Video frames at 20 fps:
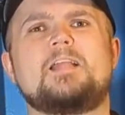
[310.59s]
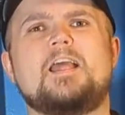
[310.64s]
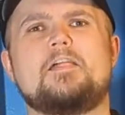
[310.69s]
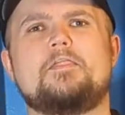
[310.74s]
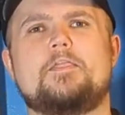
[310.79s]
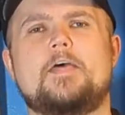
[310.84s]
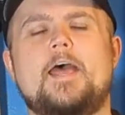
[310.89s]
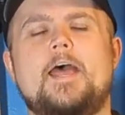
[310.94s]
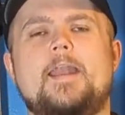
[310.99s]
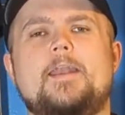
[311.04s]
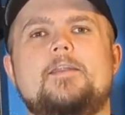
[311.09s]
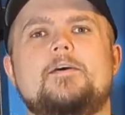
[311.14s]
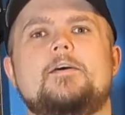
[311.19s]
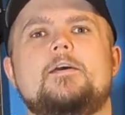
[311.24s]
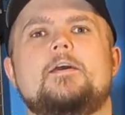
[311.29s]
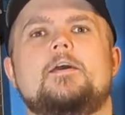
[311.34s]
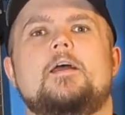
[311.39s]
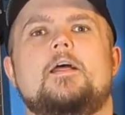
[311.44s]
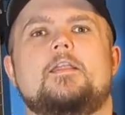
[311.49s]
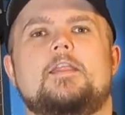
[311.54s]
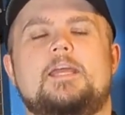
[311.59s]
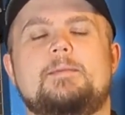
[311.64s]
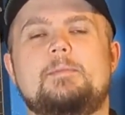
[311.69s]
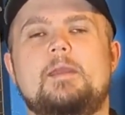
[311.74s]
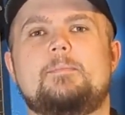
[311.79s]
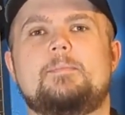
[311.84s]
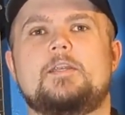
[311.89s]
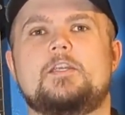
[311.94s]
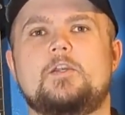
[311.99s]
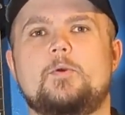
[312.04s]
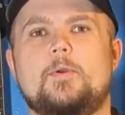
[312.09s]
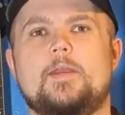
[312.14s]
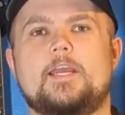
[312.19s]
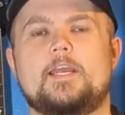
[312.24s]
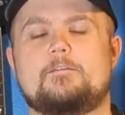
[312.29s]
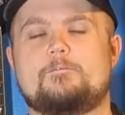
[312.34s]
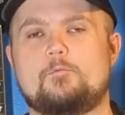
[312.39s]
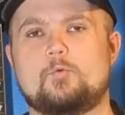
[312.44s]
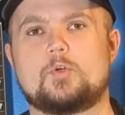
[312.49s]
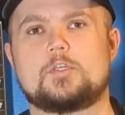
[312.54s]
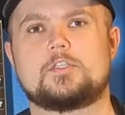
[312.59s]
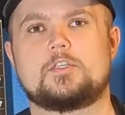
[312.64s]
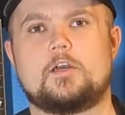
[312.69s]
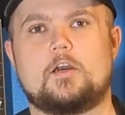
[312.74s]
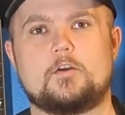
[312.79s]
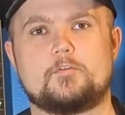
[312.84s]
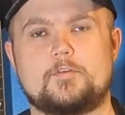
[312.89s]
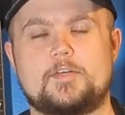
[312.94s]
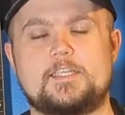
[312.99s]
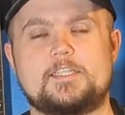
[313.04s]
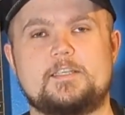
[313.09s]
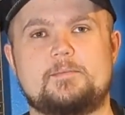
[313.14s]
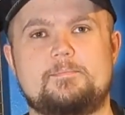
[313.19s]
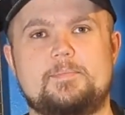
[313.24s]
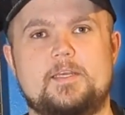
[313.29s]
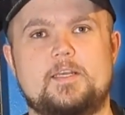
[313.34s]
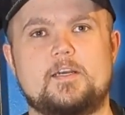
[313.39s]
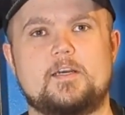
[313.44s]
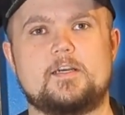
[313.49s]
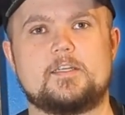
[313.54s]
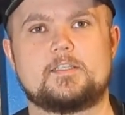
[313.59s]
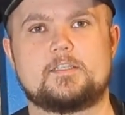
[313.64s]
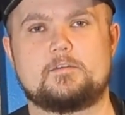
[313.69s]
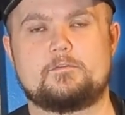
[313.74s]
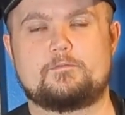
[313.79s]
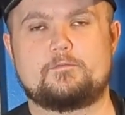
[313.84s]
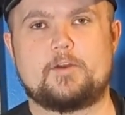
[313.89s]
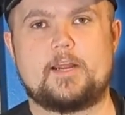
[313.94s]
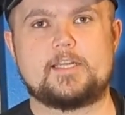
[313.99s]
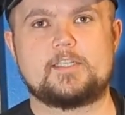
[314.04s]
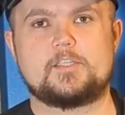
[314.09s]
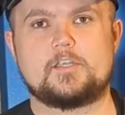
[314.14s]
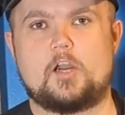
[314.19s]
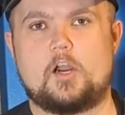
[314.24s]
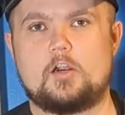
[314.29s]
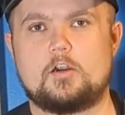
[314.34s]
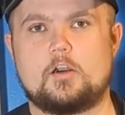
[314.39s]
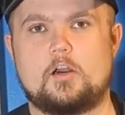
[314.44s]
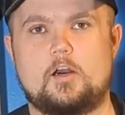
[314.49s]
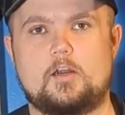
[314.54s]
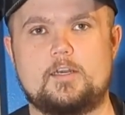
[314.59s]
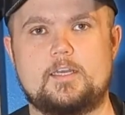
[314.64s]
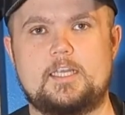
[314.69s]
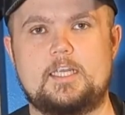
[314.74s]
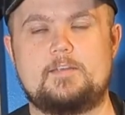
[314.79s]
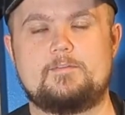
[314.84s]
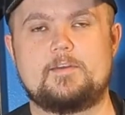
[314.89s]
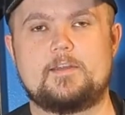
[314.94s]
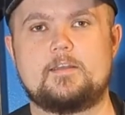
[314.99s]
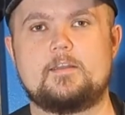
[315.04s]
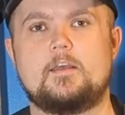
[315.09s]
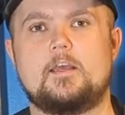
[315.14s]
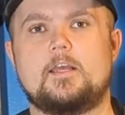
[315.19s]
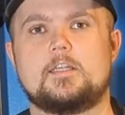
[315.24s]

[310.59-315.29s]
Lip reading: Then they may be doing it for a reason because the frets are uneven.